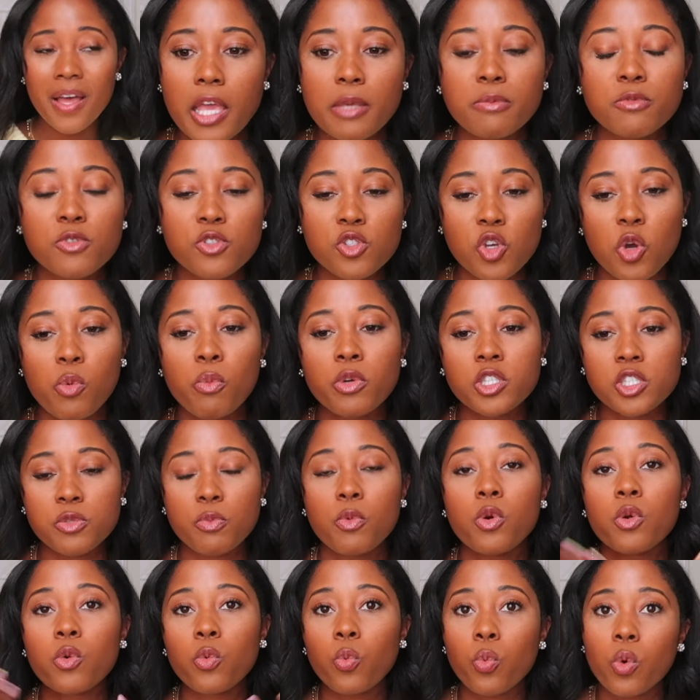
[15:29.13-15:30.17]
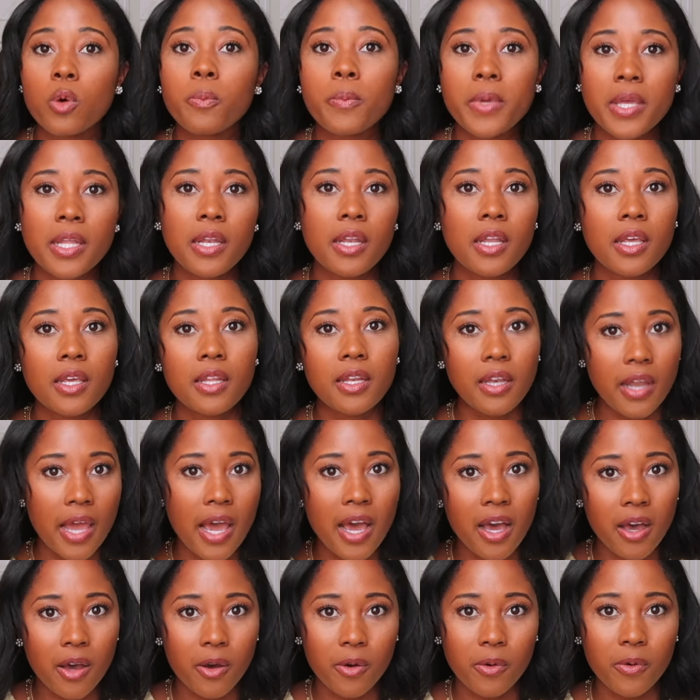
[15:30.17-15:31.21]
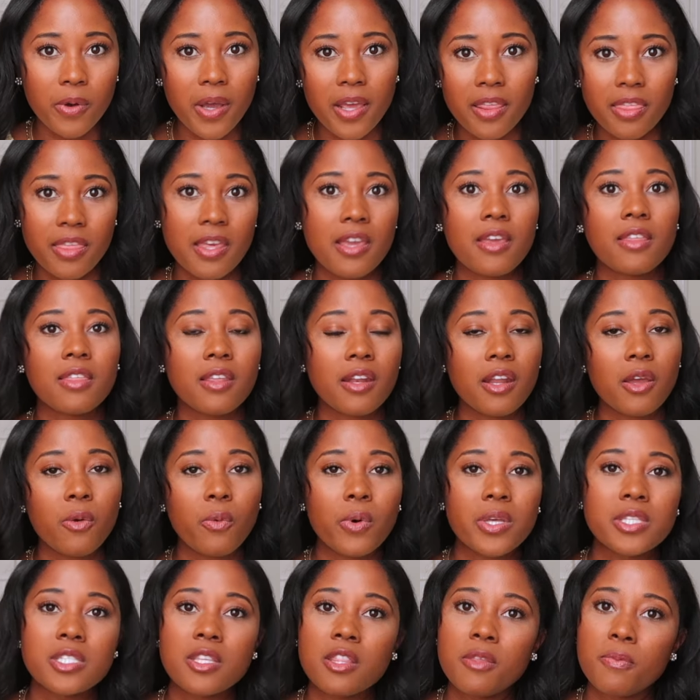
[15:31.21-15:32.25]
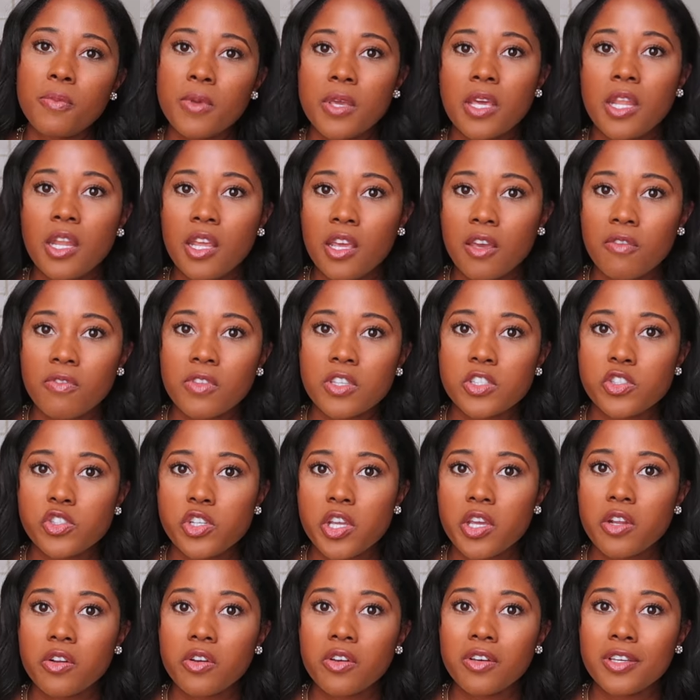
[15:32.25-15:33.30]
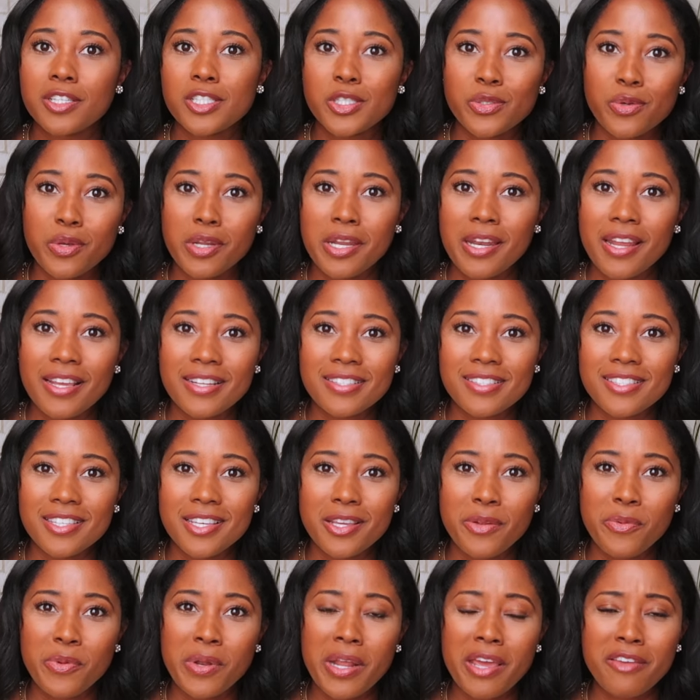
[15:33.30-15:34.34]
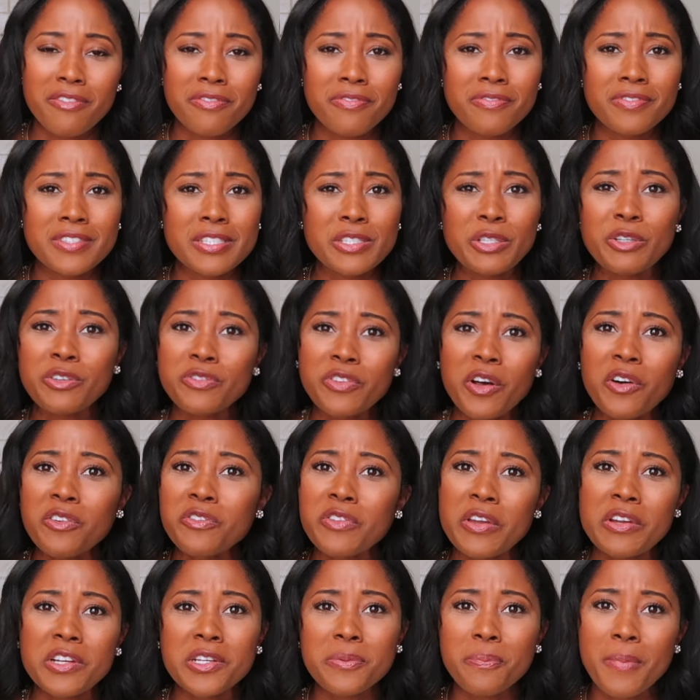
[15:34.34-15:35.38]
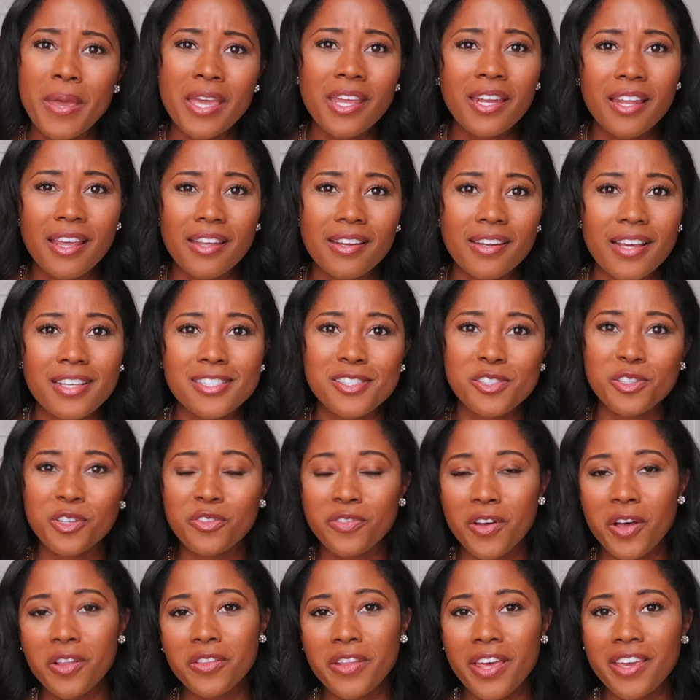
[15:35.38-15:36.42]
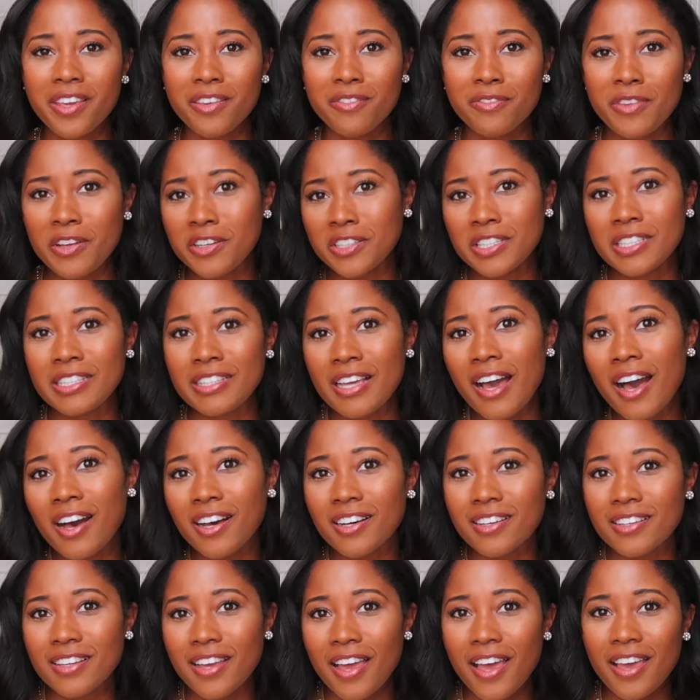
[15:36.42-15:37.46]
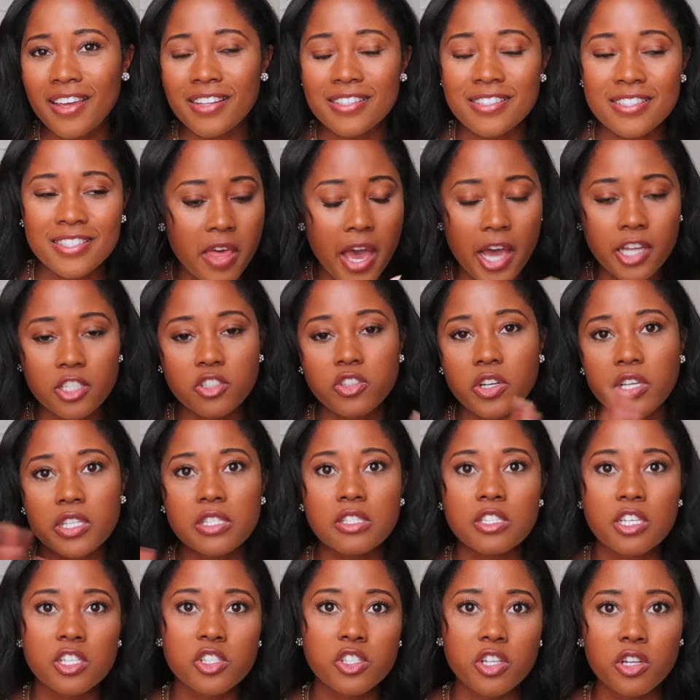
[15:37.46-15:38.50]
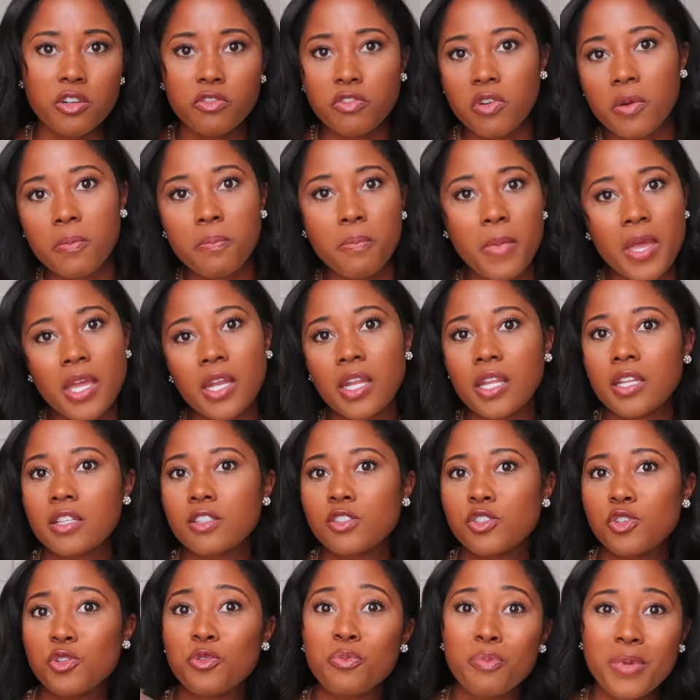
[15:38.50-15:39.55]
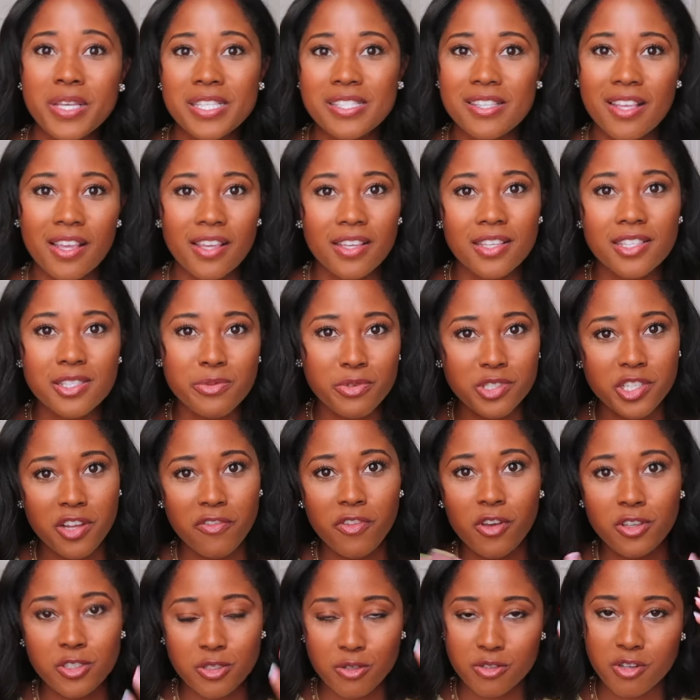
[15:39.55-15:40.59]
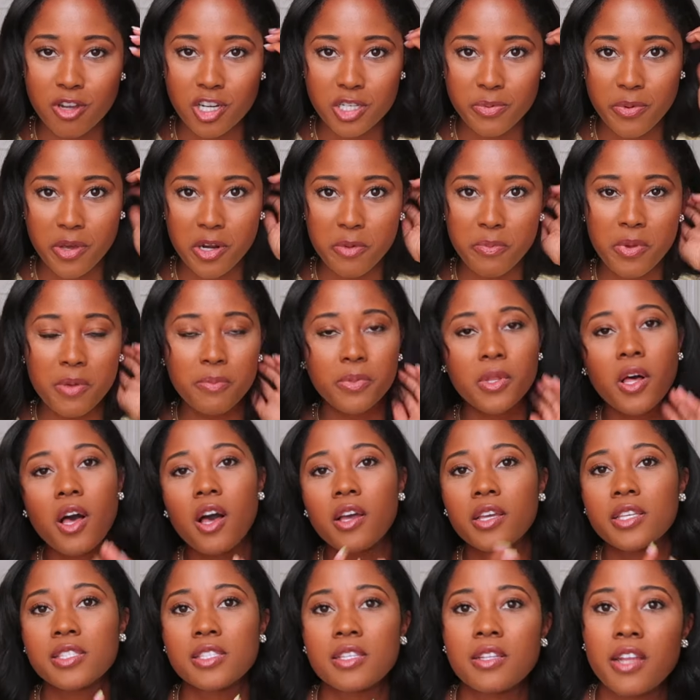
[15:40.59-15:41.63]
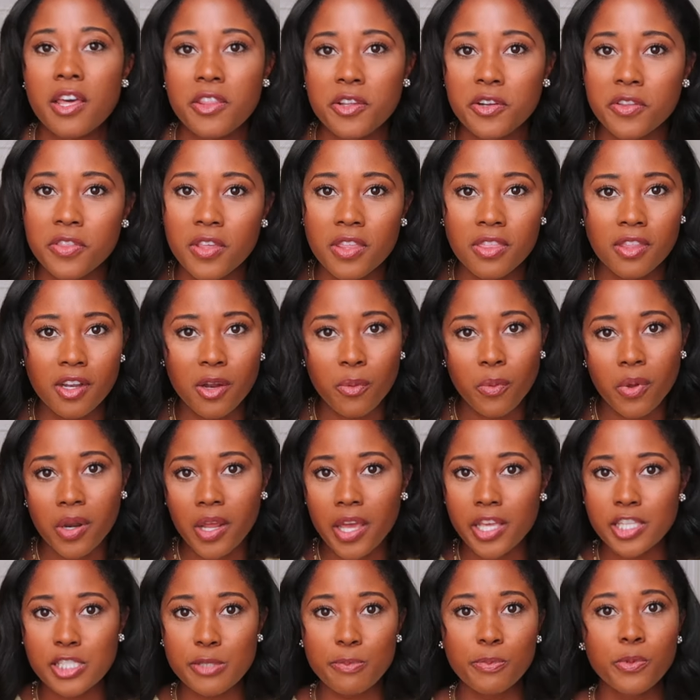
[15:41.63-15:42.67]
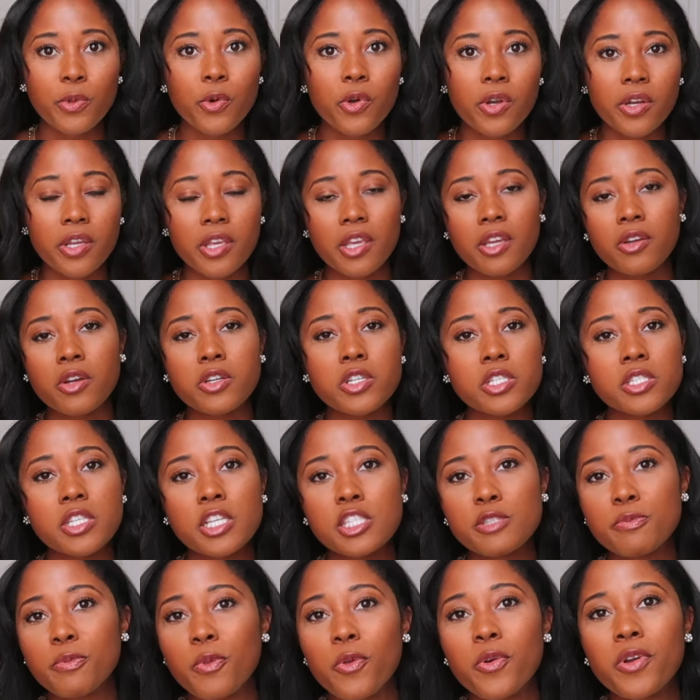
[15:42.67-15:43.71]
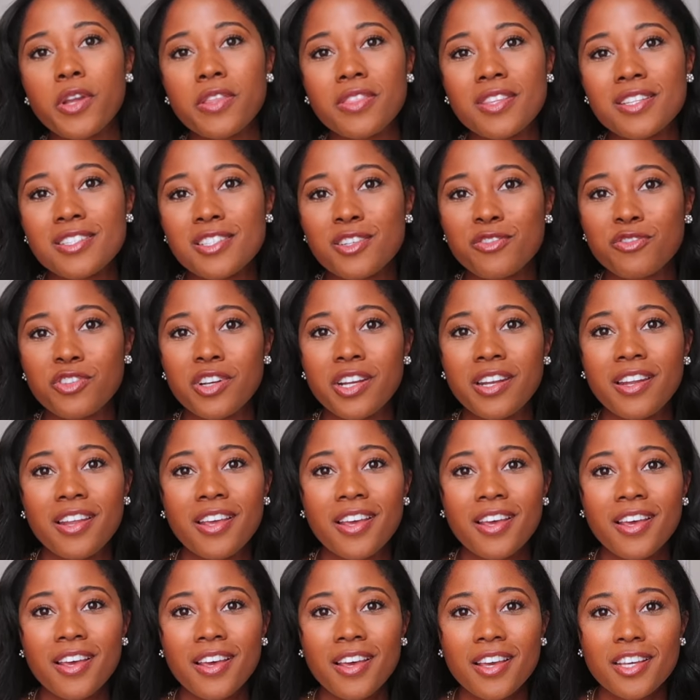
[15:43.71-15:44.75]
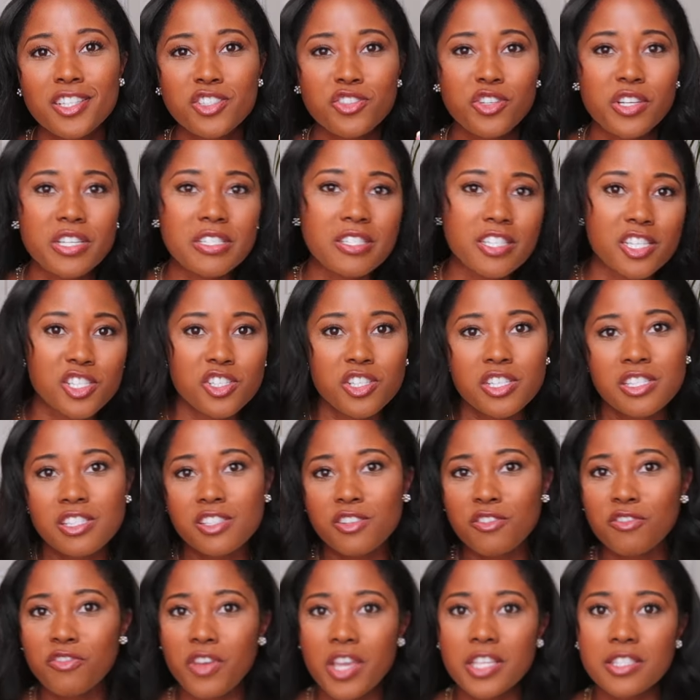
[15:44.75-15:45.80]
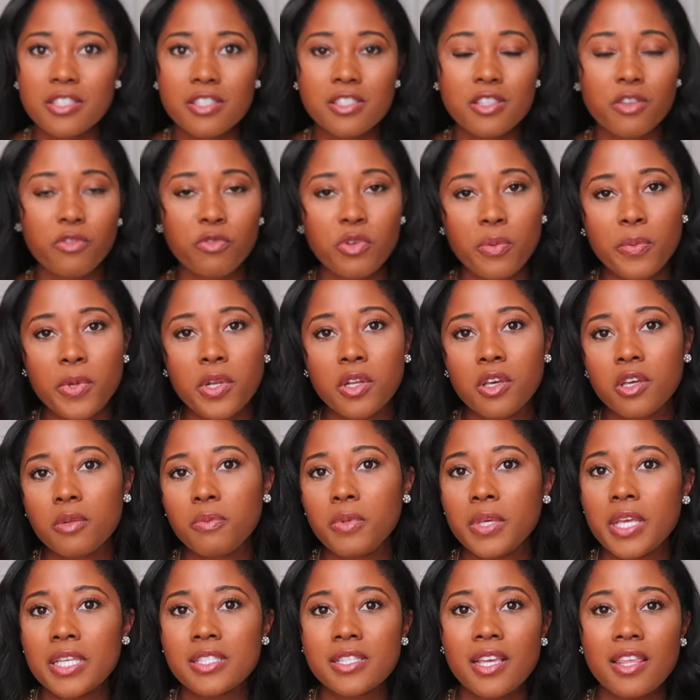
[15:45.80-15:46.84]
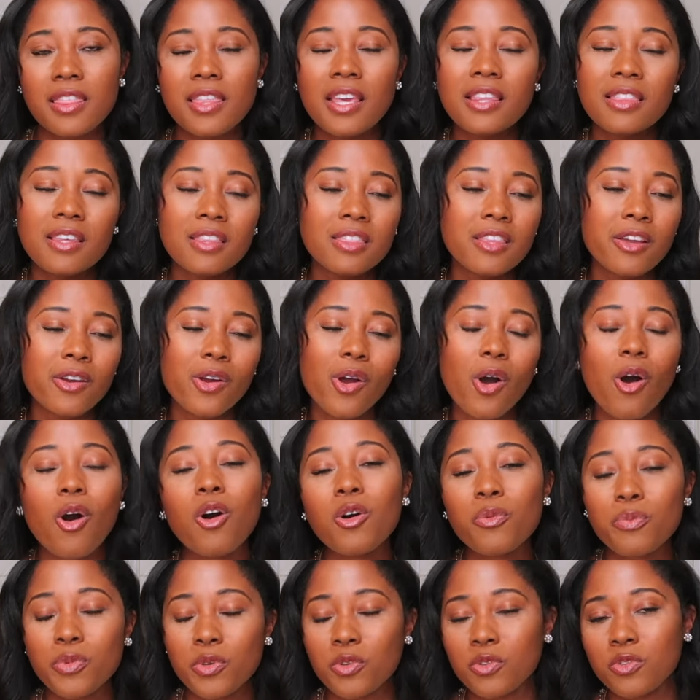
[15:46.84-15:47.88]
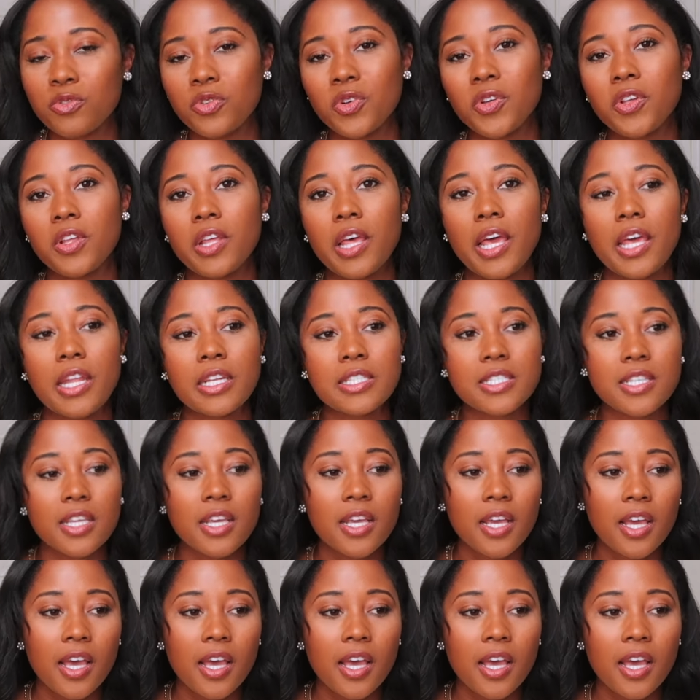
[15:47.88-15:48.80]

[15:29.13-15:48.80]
I'm so much more woman now, I think, than I was at the beginning of this channel in 2019, when I still felt very maiden. I still felt like very young, and that transition from maiden to Mrs., which I've also talked about on my blog, is another thing that I want to explore here, just exploring the different transitions and phases of womanhood, because I think that they're all beautiful, and